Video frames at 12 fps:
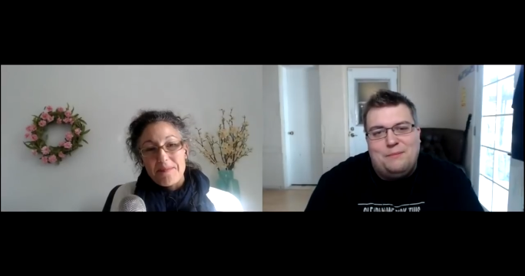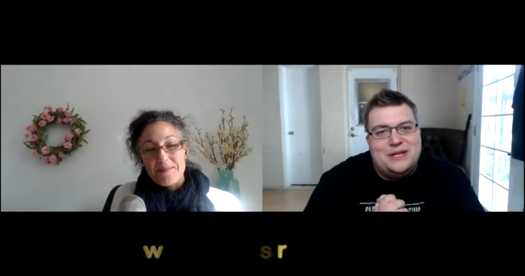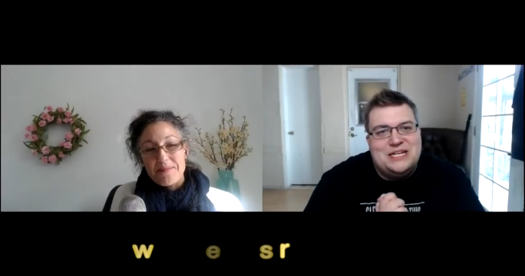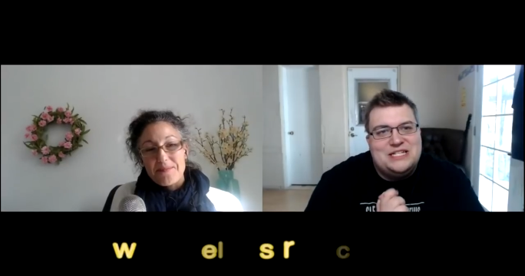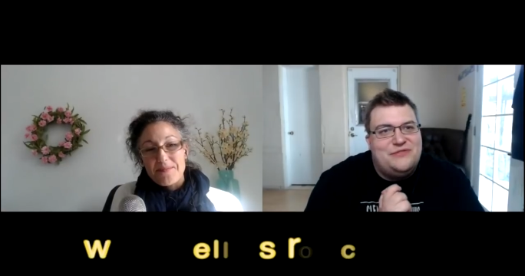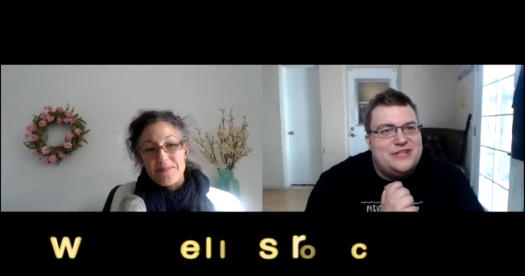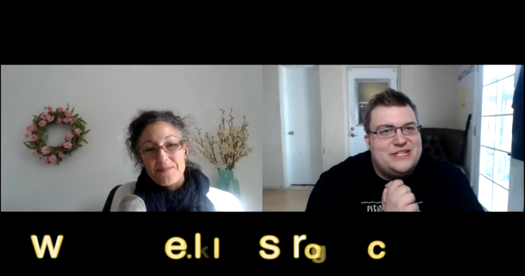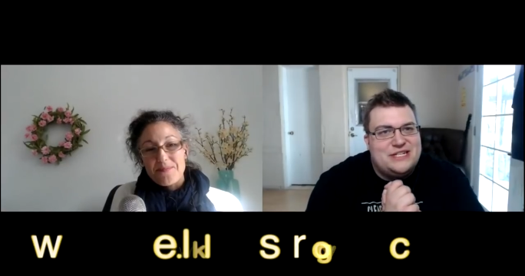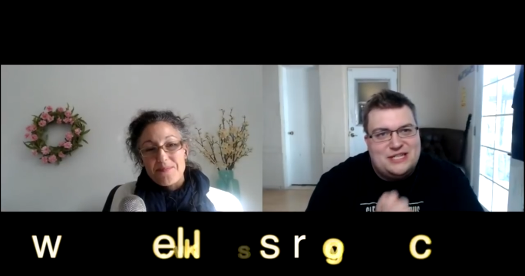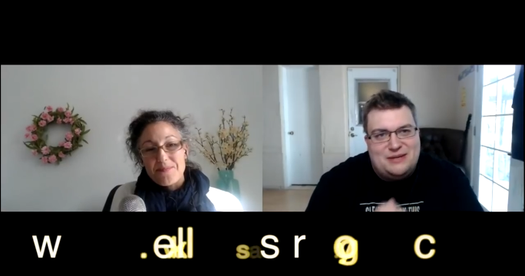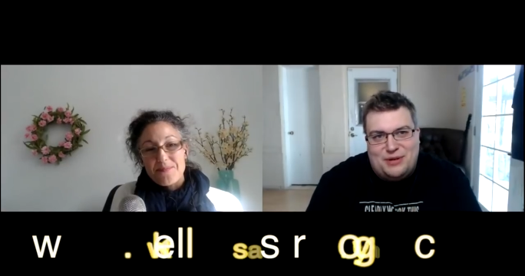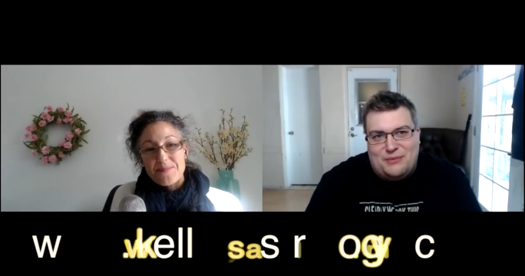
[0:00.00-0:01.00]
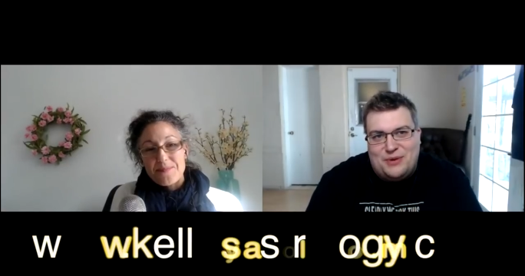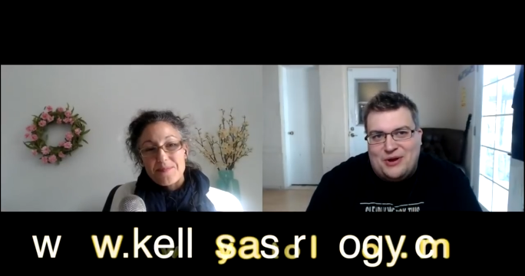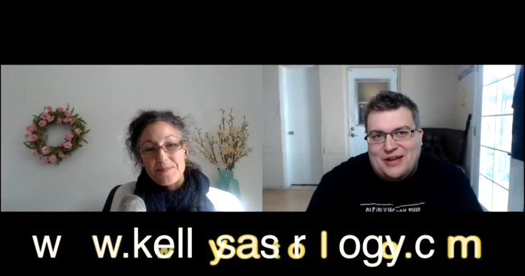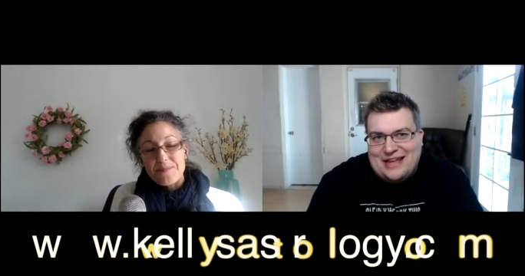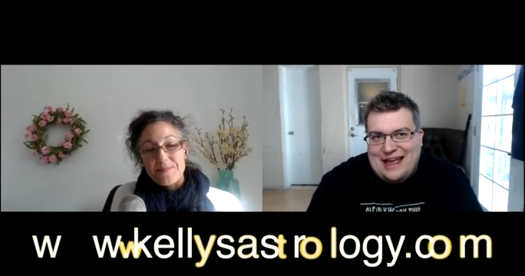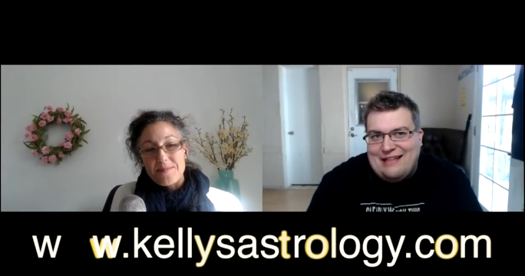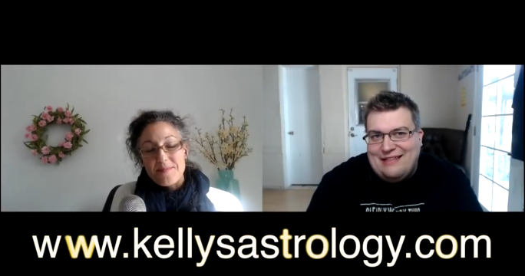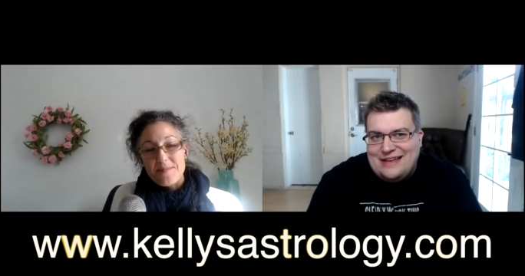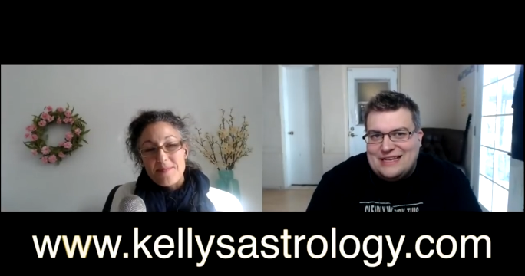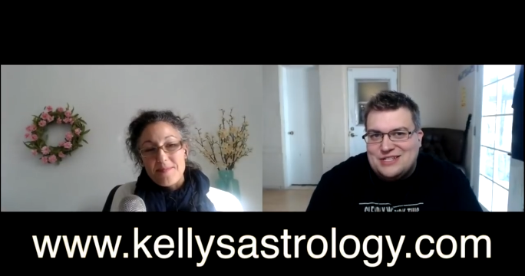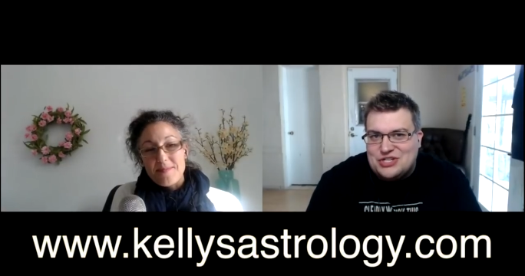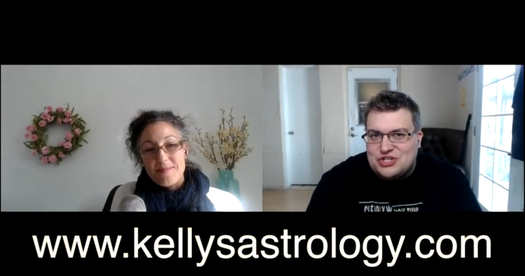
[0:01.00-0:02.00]
Speaker 1: please visit
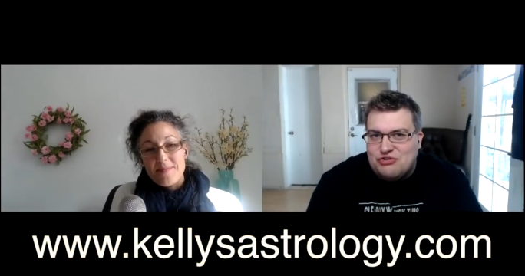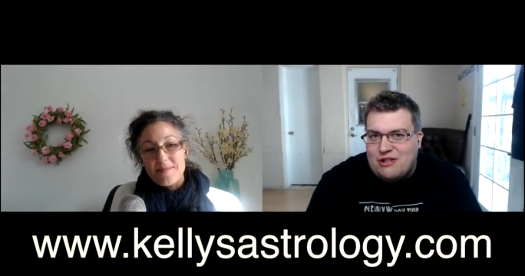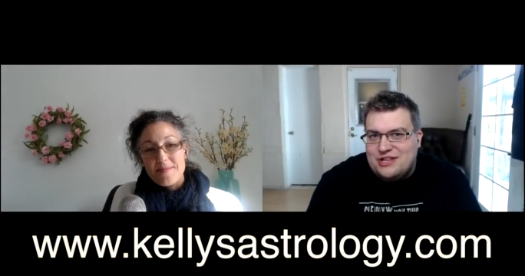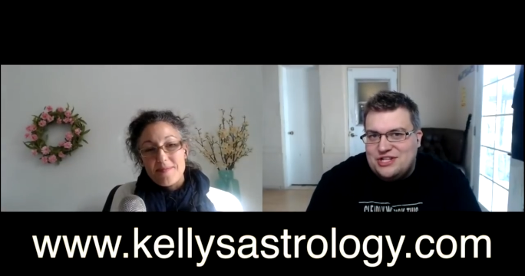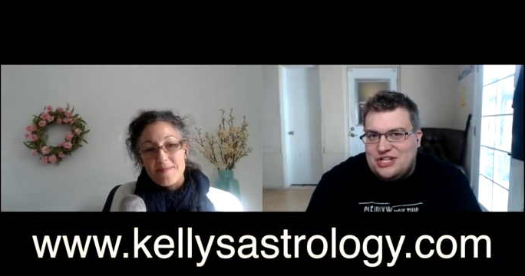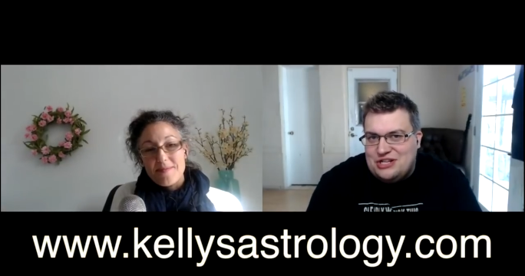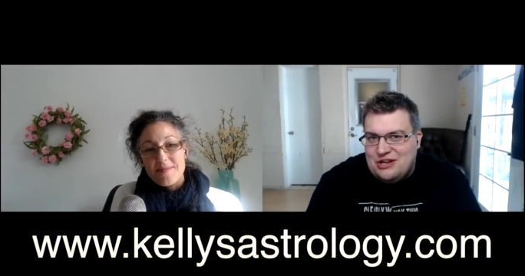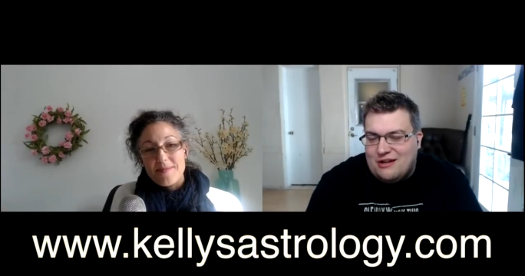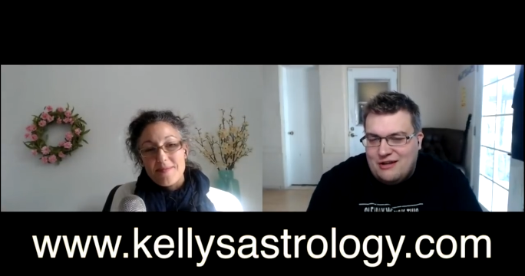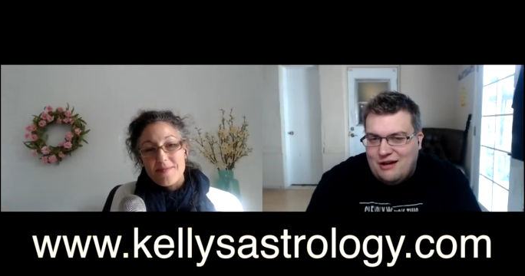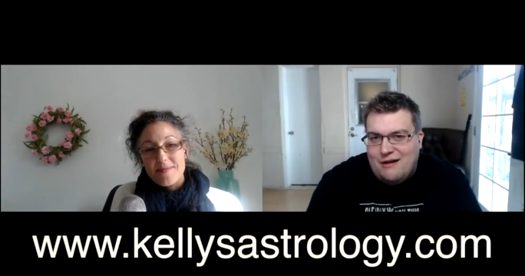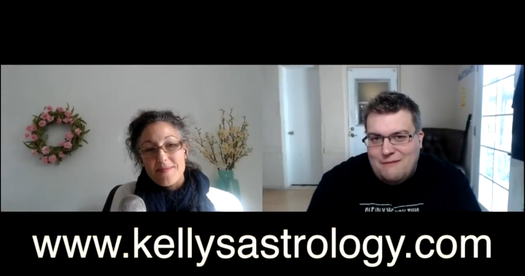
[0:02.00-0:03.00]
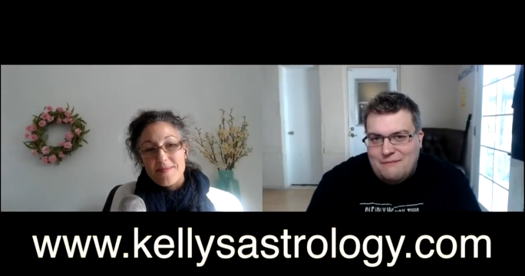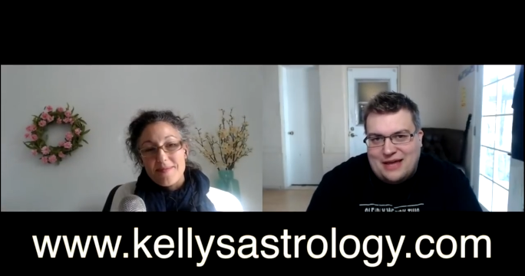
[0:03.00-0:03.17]
www.kellysastrology.com.